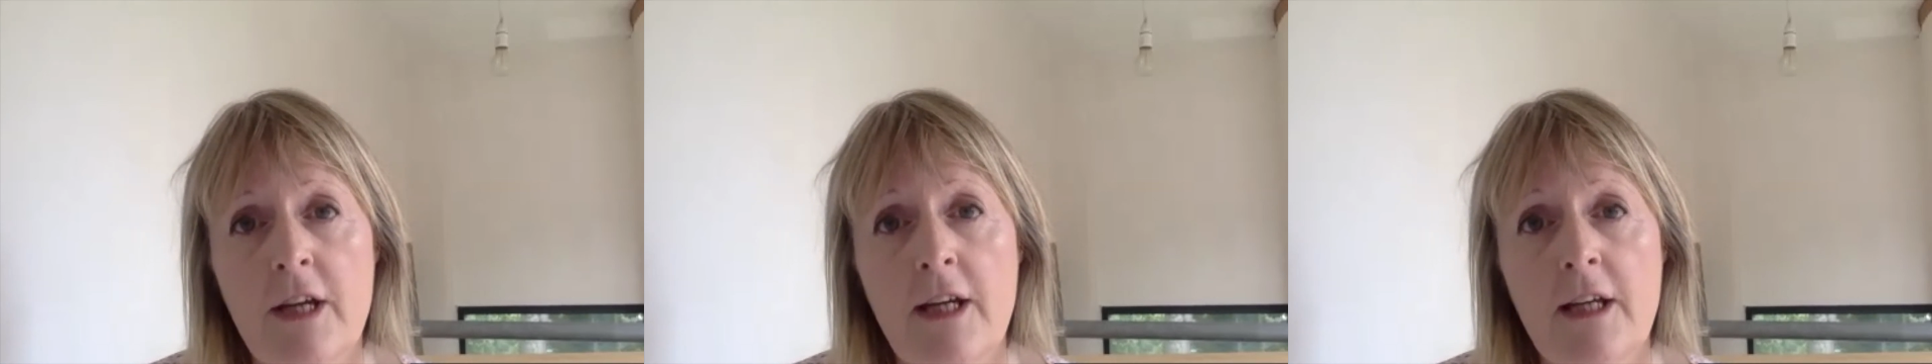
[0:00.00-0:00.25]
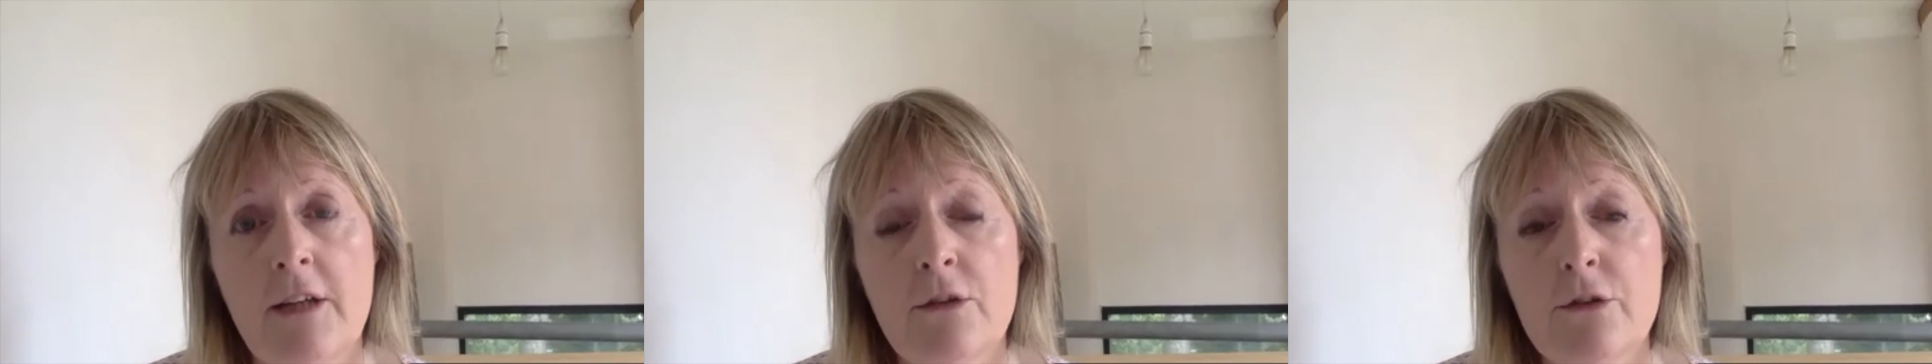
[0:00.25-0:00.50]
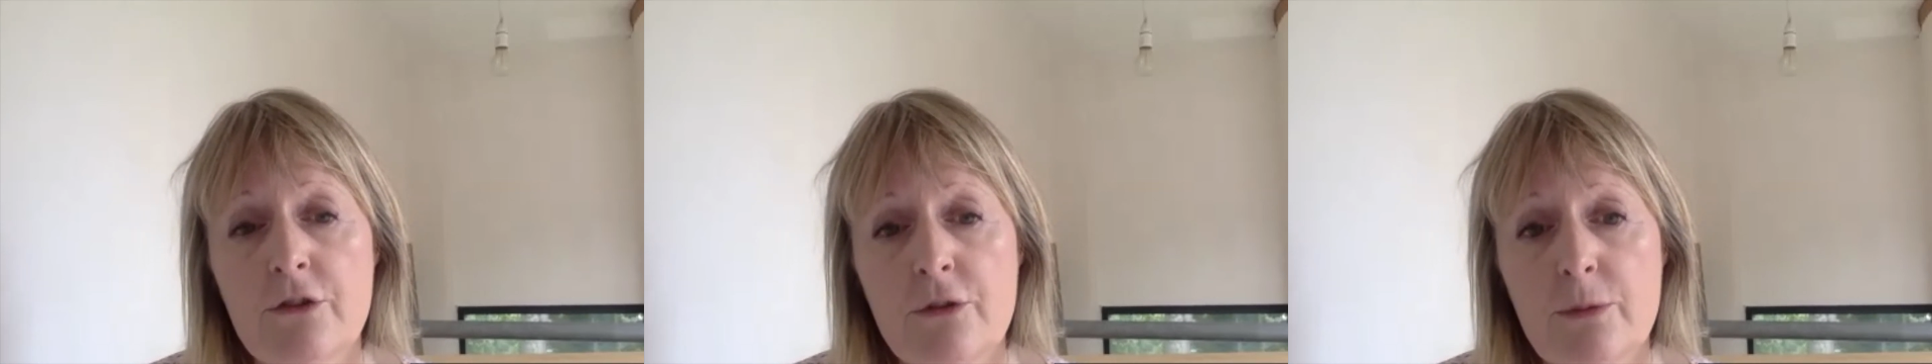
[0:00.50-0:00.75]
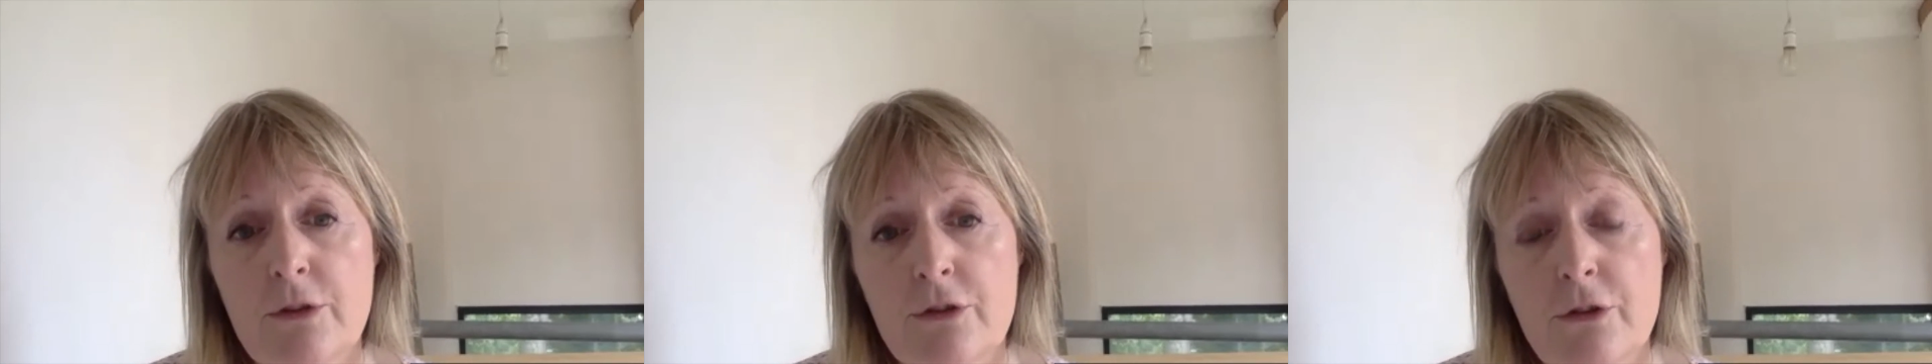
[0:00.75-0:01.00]
in order to
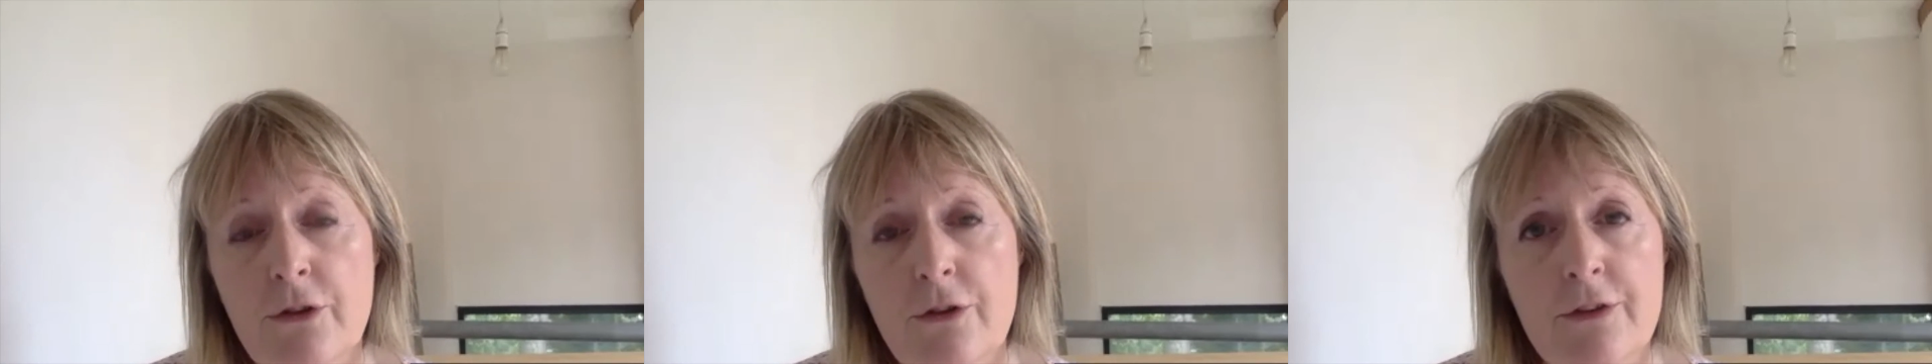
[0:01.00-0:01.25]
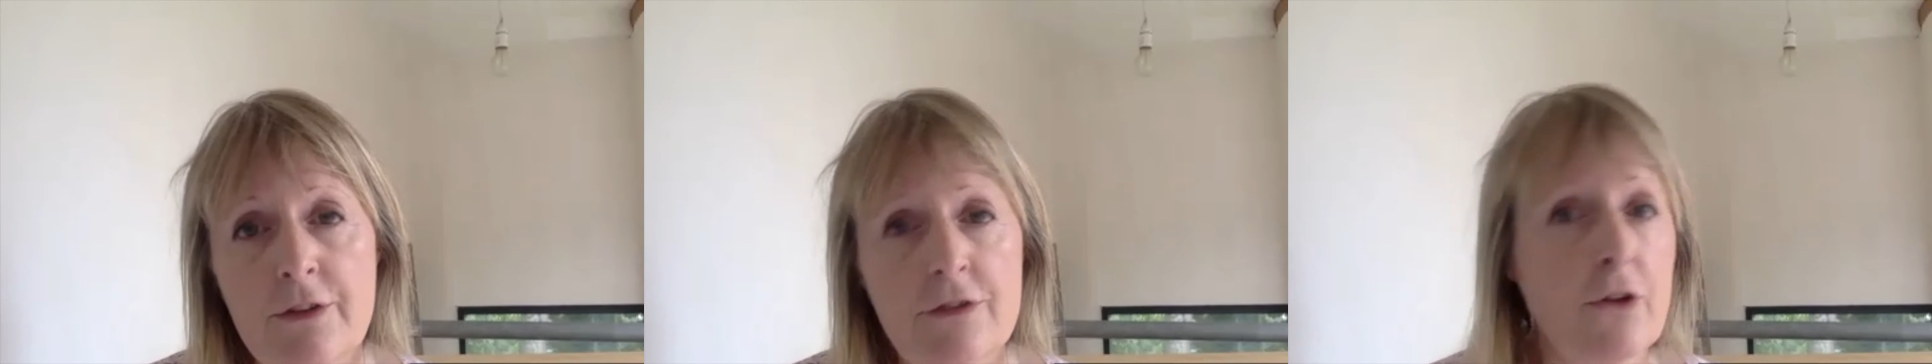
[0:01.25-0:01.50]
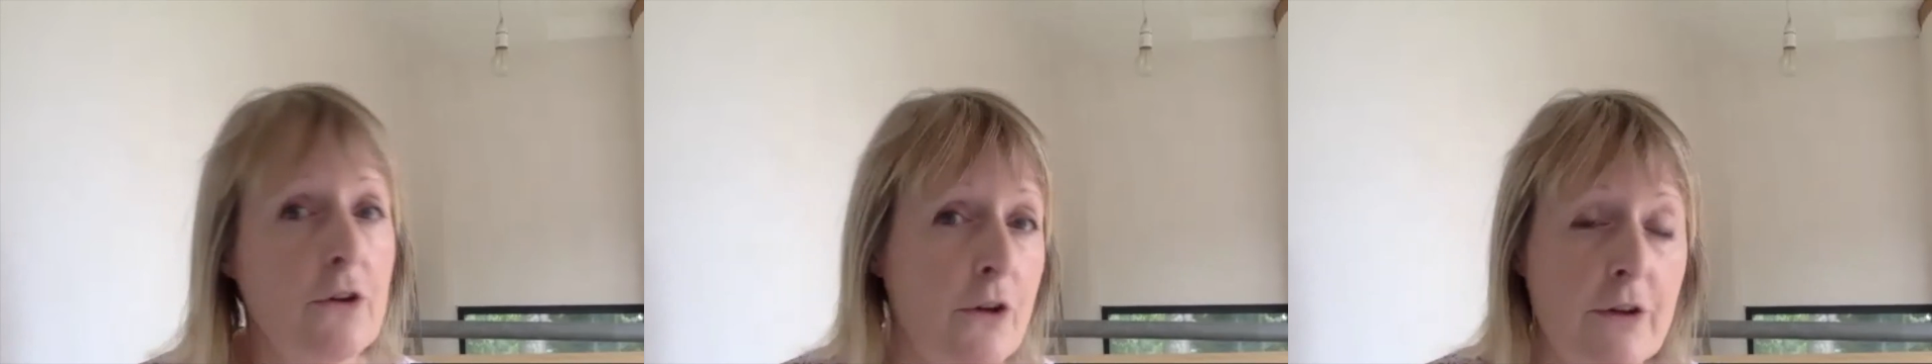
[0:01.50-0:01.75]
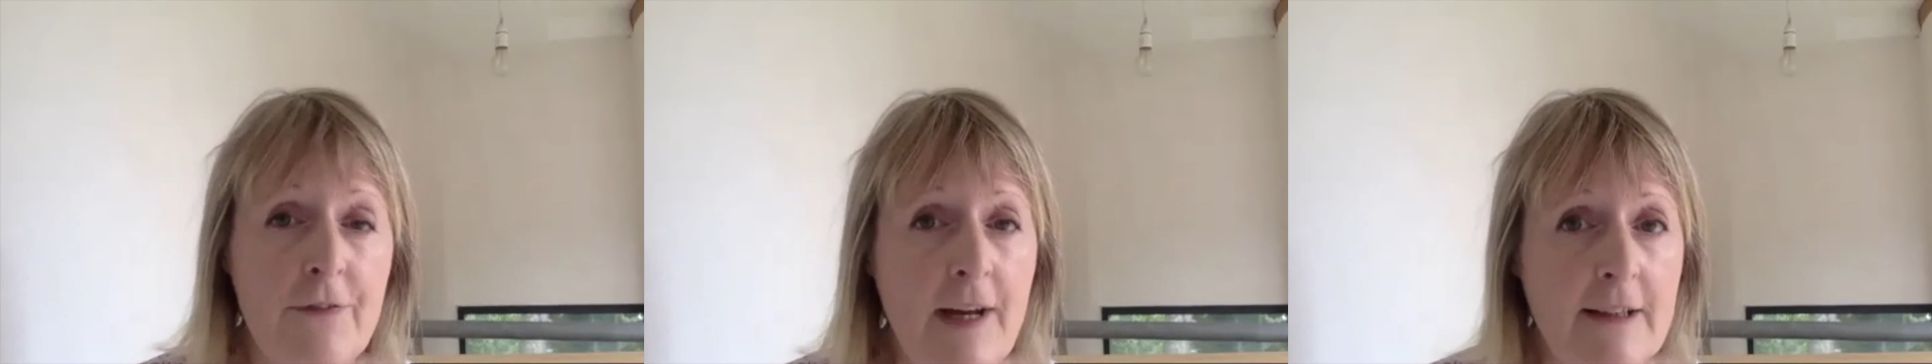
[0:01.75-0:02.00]
ensure that its knock-on
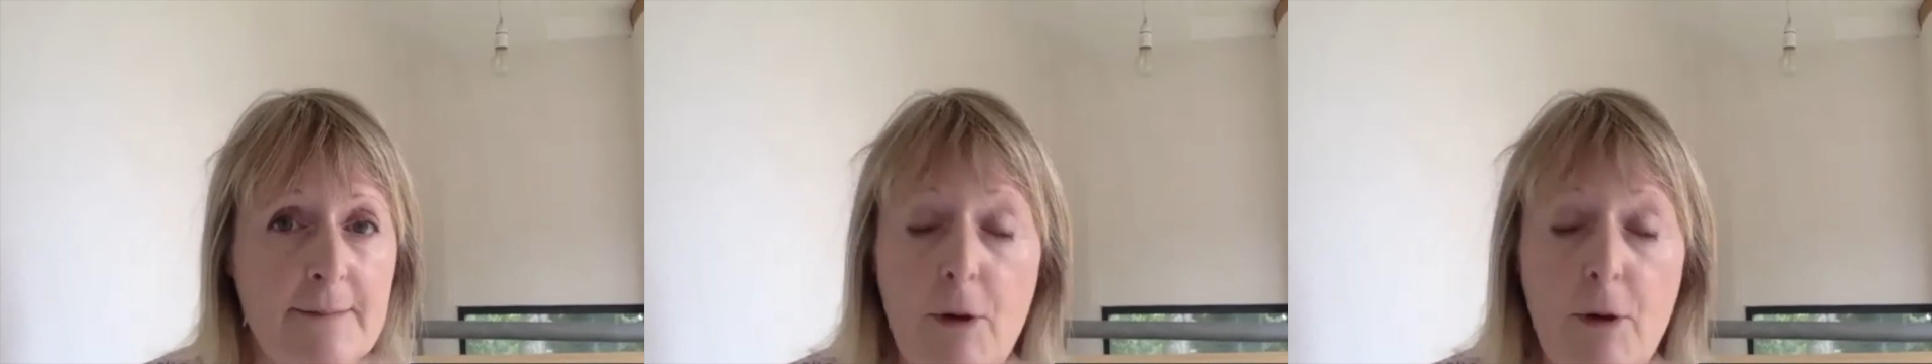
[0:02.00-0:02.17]
effects,